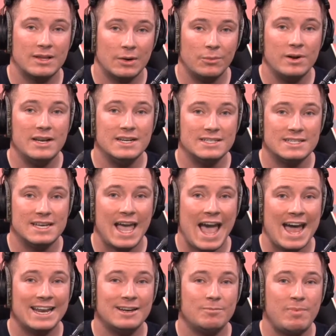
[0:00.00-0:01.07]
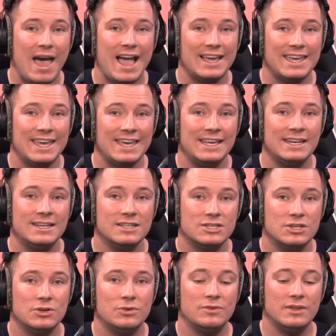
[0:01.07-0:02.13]
that we need to see added back
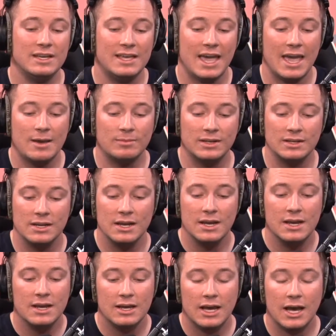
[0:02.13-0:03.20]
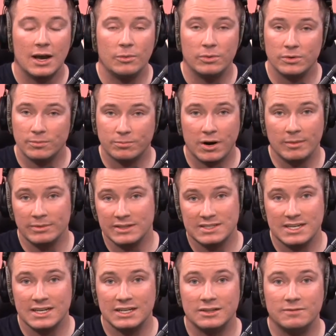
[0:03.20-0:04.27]
into the game, and we'll probably
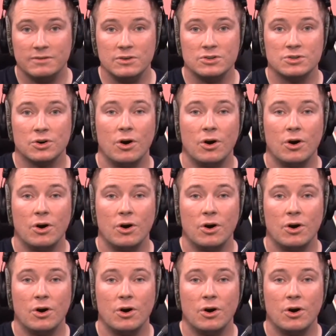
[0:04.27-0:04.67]
see it in the future.